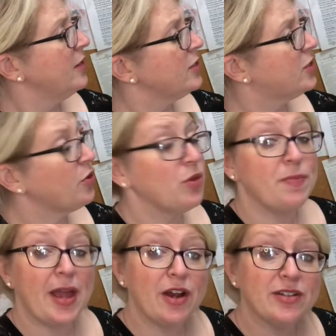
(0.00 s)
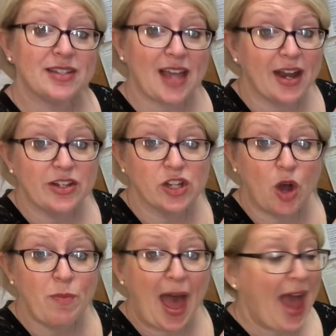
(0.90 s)
So the bear decided to
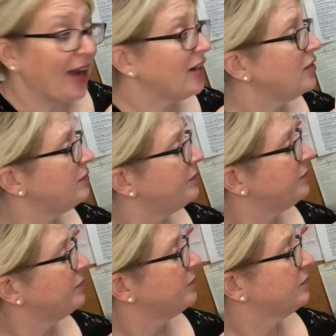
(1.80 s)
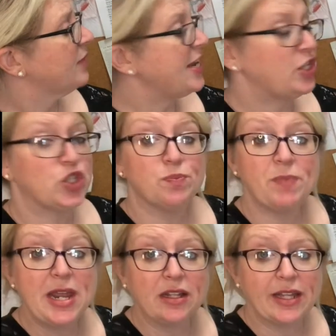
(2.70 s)
go back. He
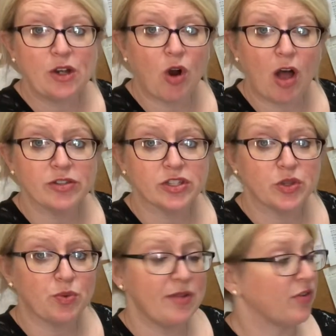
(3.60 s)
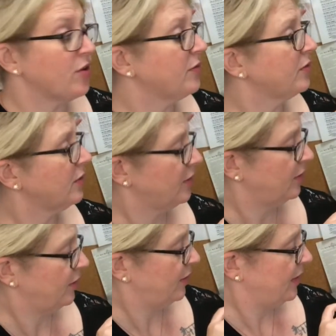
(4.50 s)
speedily crossed the river
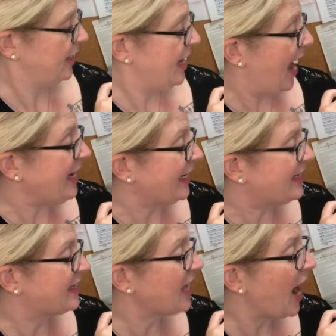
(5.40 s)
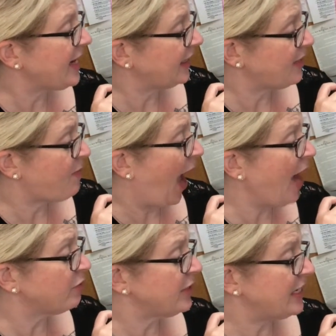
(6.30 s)
and excitedly
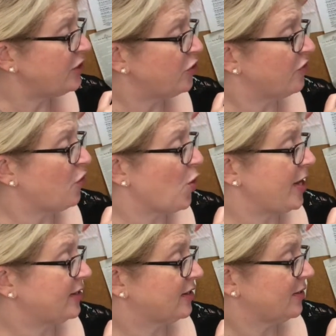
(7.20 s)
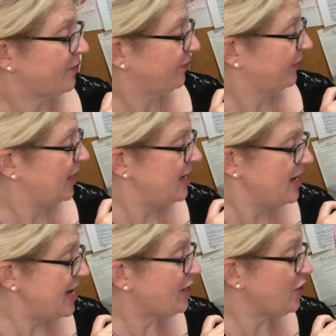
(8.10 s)
pounded into the forest.
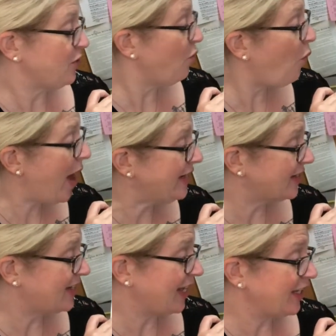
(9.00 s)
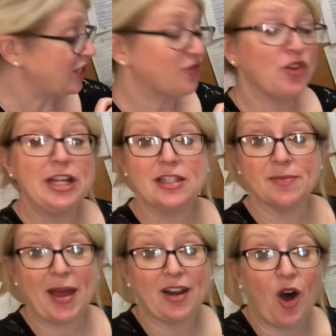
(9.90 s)
He couldn't wait to tell his friends
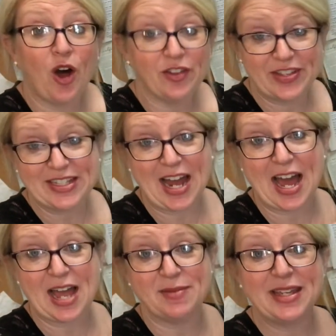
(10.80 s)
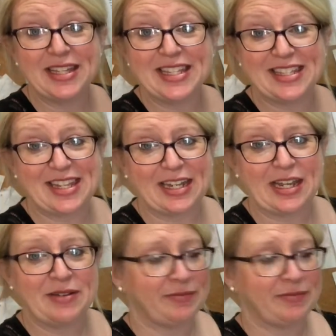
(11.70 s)
about all of his time in the city.